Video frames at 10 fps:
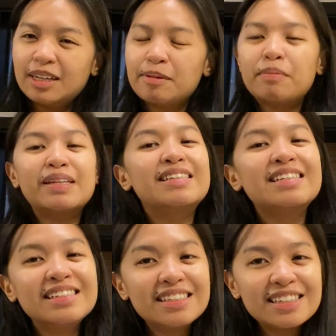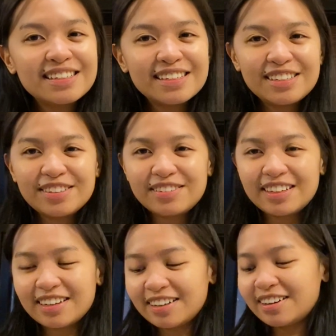But since it's a new
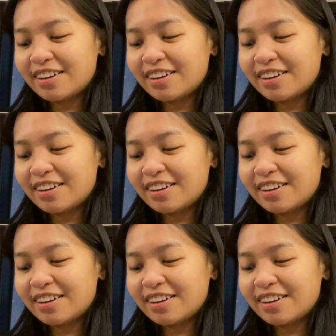year,